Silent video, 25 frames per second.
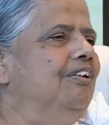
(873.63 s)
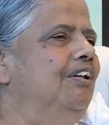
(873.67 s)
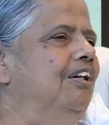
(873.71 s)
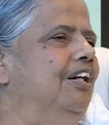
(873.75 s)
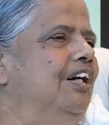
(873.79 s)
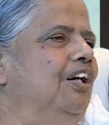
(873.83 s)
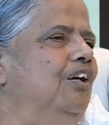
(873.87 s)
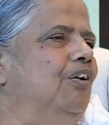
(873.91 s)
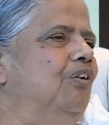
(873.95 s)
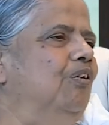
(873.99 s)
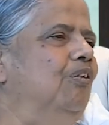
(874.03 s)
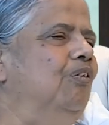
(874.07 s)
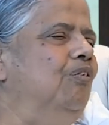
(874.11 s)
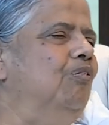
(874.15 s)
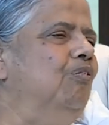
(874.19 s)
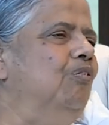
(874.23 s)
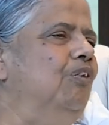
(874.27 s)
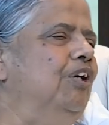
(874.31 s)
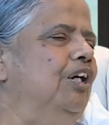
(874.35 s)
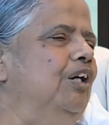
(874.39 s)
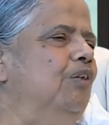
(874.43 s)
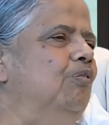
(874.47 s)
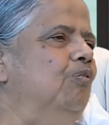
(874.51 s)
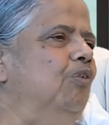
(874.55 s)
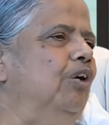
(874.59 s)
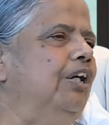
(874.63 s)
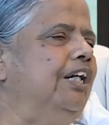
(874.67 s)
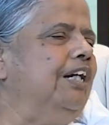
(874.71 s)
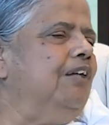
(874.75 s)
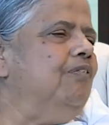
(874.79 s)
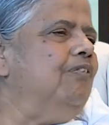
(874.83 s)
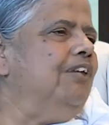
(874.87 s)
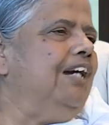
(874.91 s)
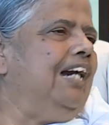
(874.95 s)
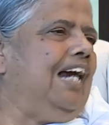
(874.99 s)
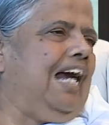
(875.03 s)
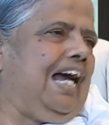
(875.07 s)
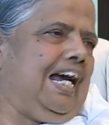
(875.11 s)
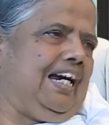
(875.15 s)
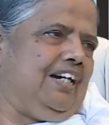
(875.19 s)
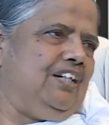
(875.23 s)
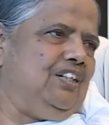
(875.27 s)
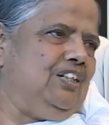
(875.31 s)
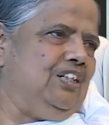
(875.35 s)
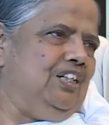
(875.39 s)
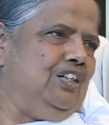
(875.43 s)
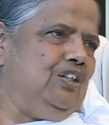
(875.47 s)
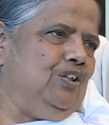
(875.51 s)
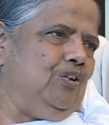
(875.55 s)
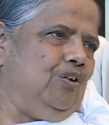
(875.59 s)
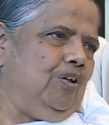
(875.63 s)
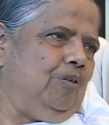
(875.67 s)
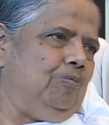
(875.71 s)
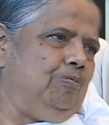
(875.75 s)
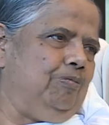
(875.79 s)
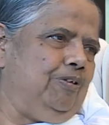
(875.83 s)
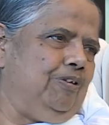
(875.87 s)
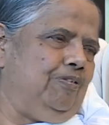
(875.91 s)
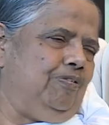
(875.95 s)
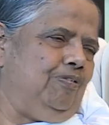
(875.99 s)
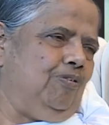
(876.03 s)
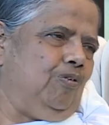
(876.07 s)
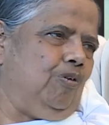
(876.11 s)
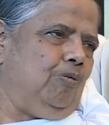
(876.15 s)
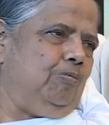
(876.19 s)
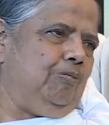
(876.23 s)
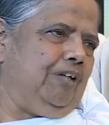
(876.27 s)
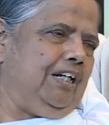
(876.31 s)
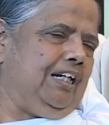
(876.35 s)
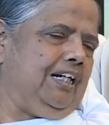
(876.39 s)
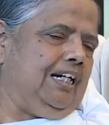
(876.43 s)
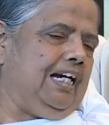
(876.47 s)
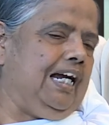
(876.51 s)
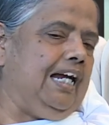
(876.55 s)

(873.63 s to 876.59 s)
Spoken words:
in whatever action you are performing.